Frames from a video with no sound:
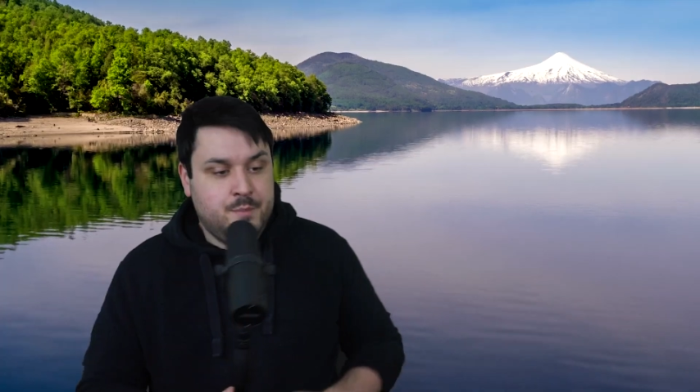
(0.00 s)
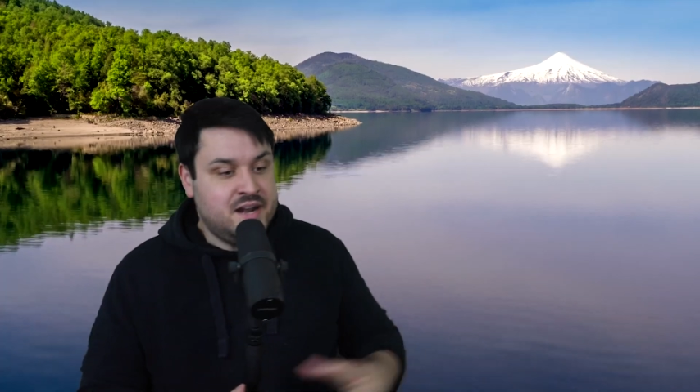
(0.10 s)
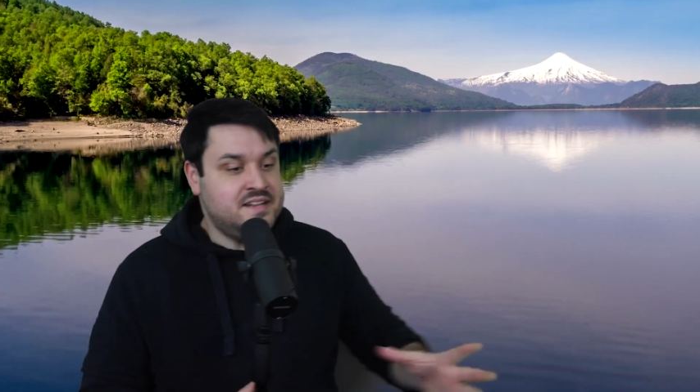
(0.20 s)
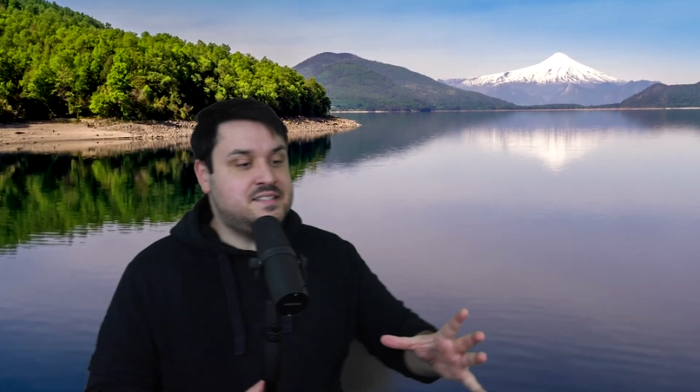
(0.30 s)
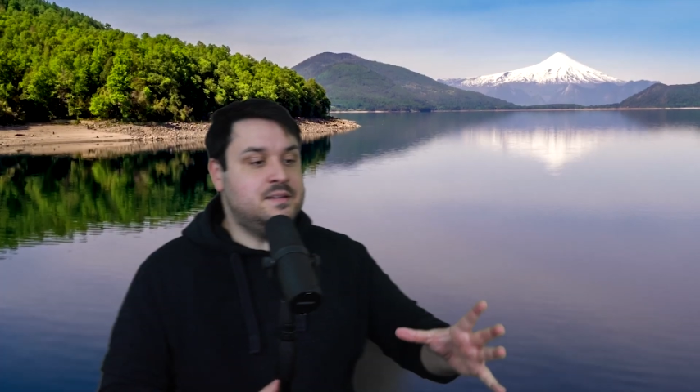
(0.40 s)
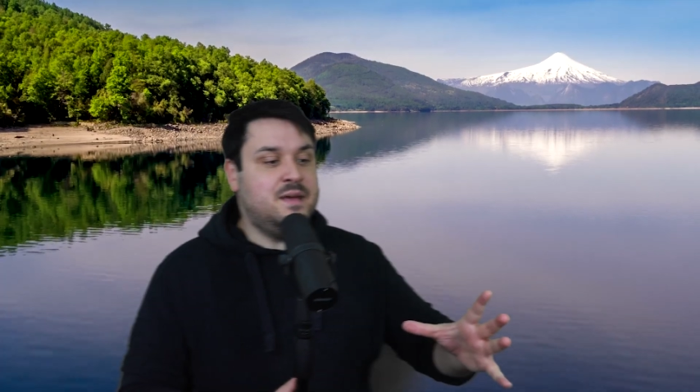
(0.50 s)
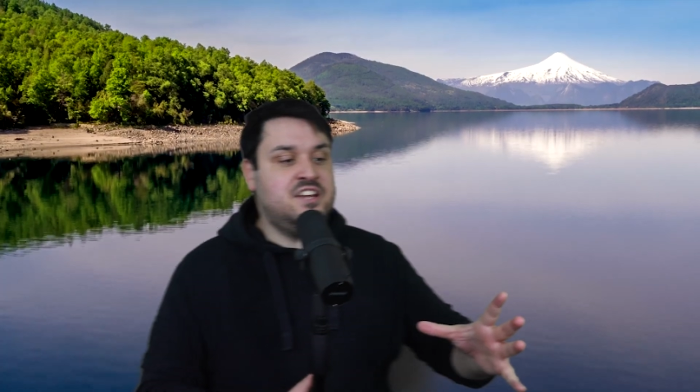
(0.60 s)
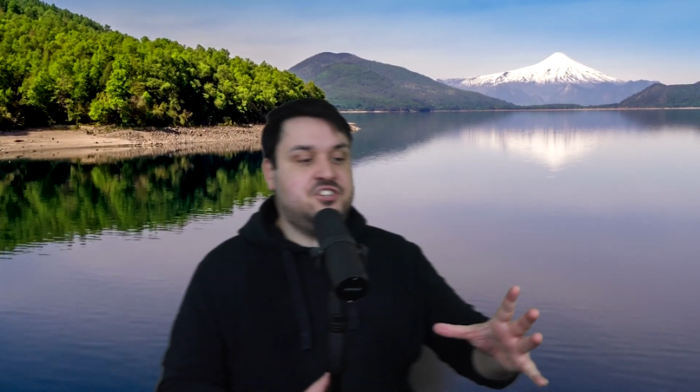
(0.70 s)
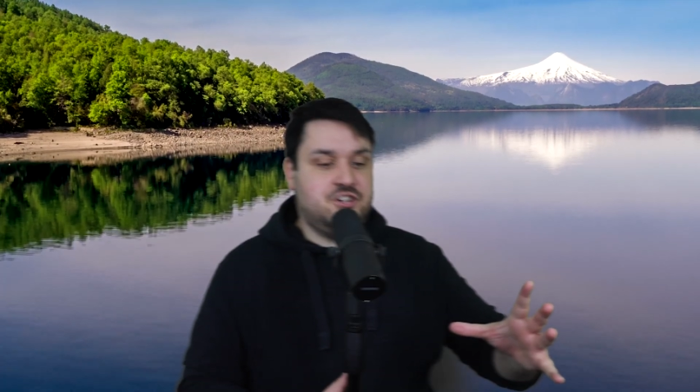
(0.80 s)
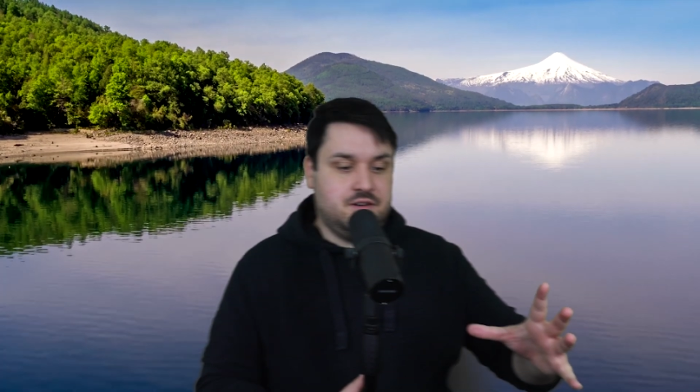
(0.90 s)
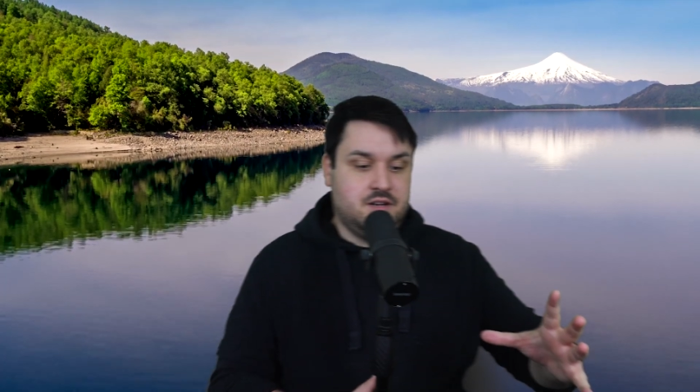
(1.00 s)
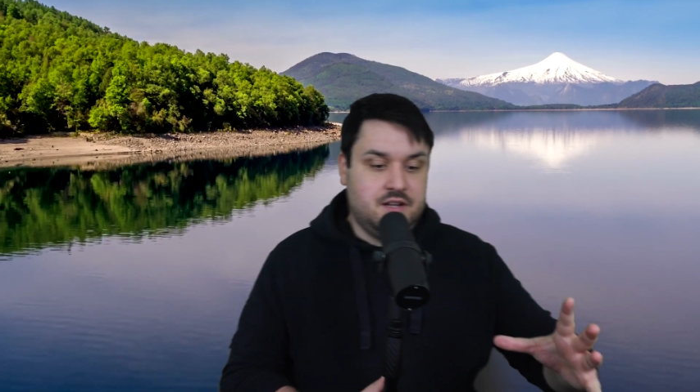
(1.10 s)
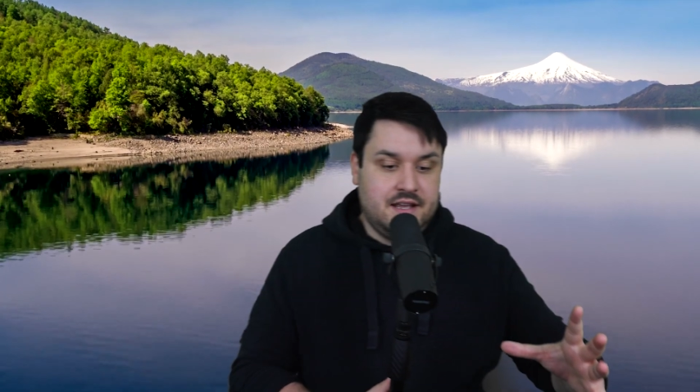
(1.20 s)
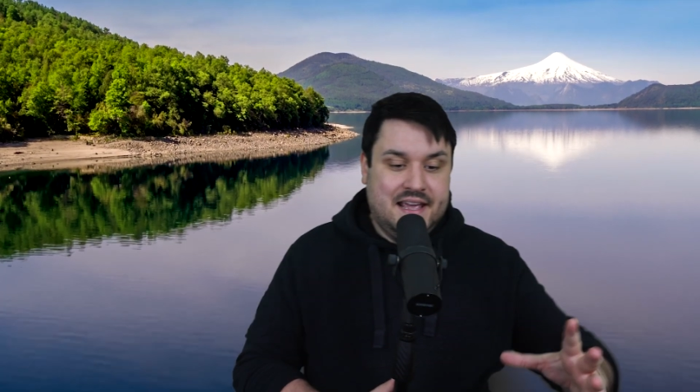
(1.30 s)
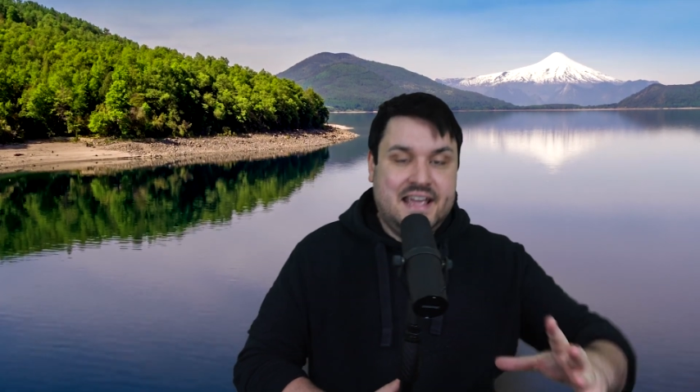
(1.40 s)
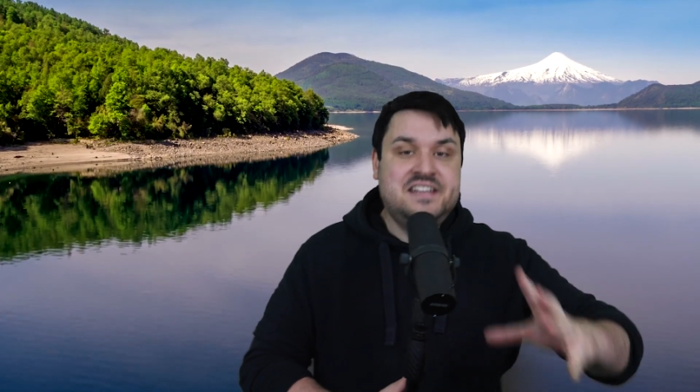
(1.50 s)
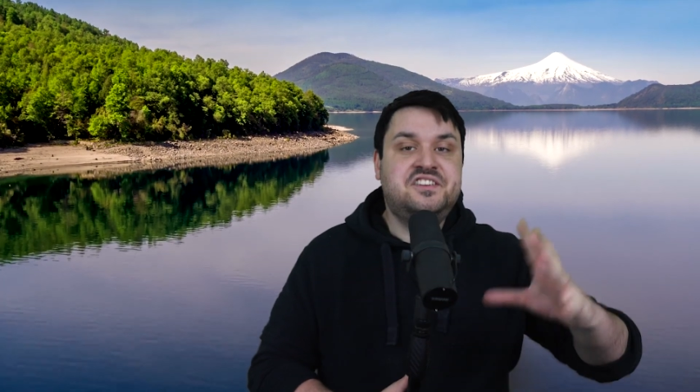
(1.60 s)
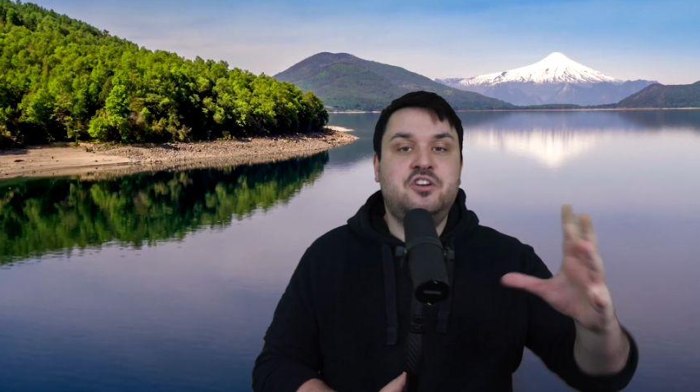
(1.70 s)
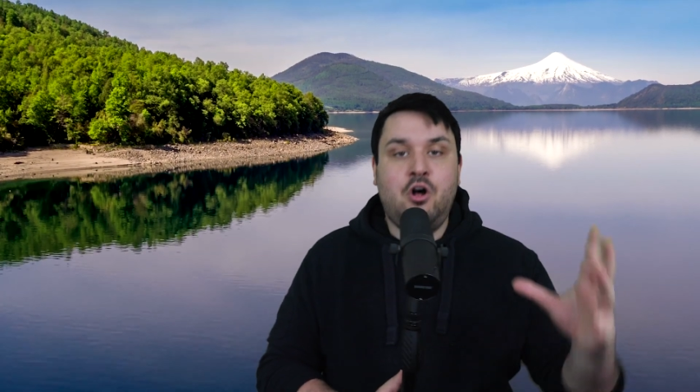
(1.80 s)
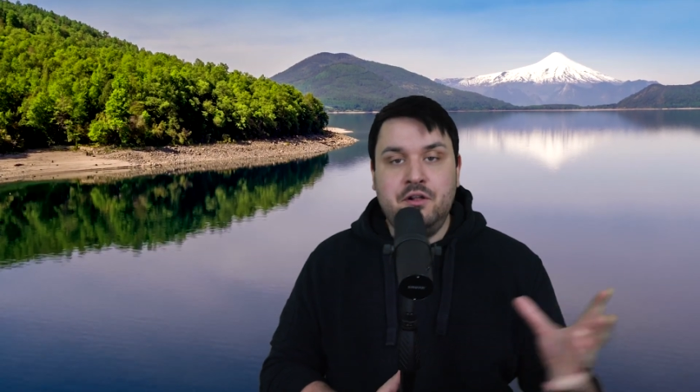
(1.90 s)
But in summation, is
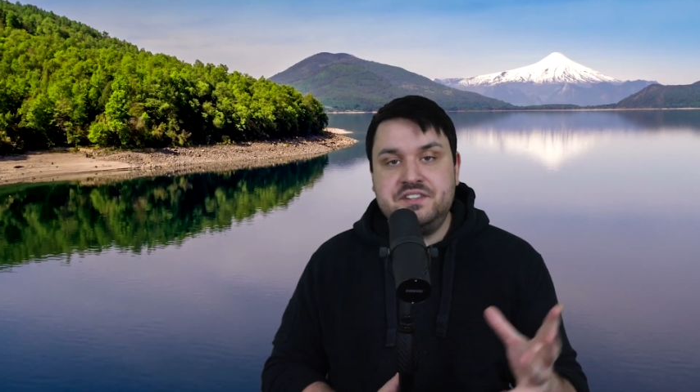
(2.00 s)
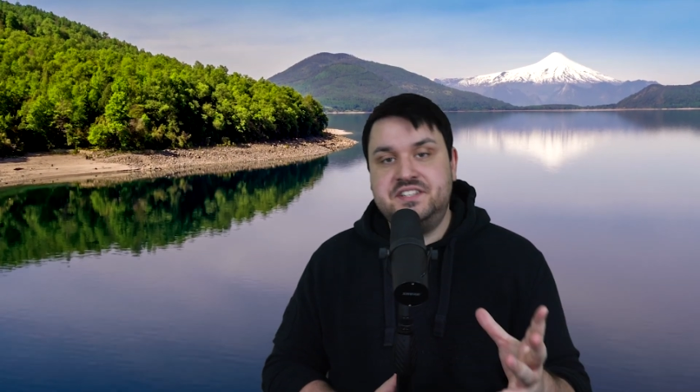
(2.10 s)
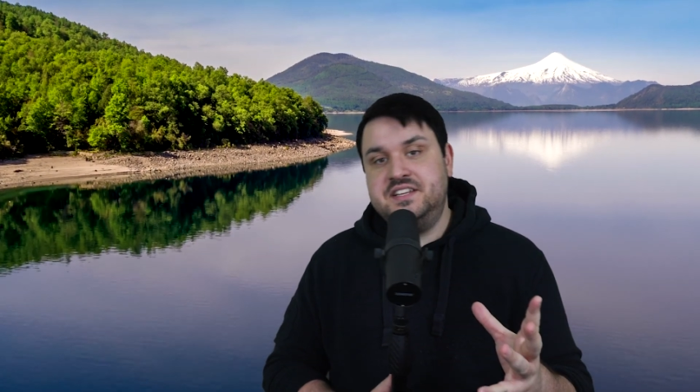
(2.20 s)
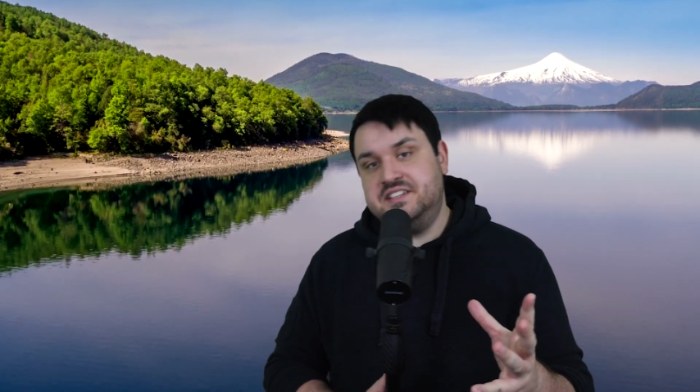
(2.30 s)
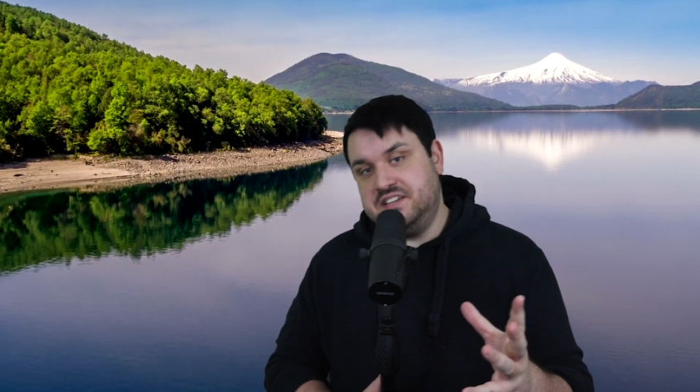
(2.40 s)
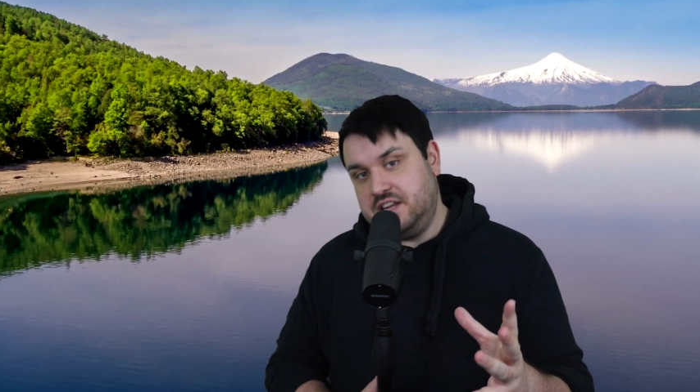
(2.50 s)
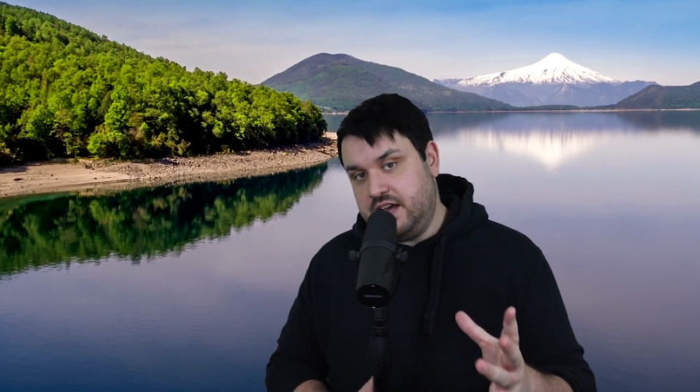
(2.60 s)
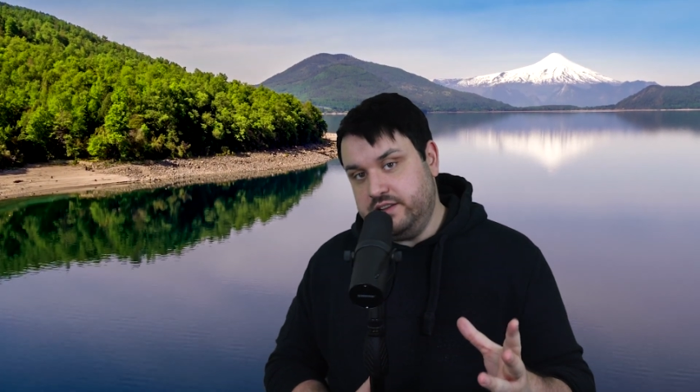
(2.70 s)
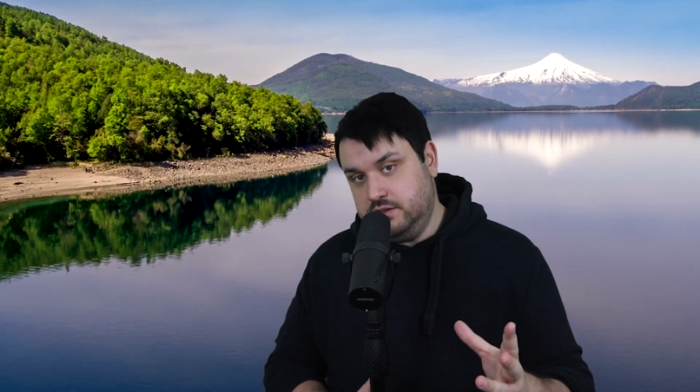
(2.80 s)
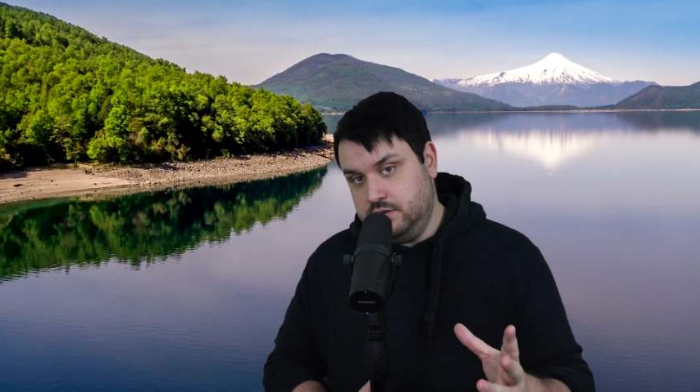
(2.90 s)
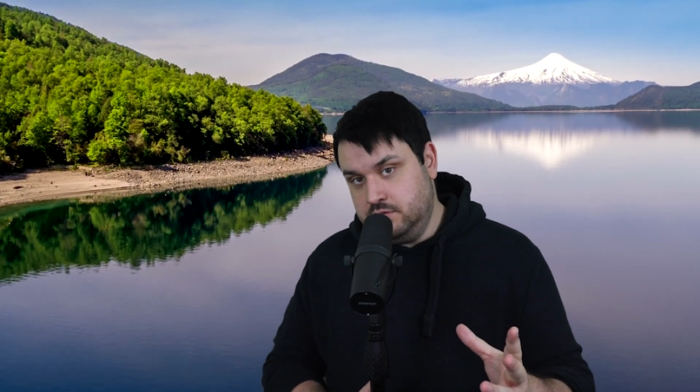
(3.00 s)
it alt season yet?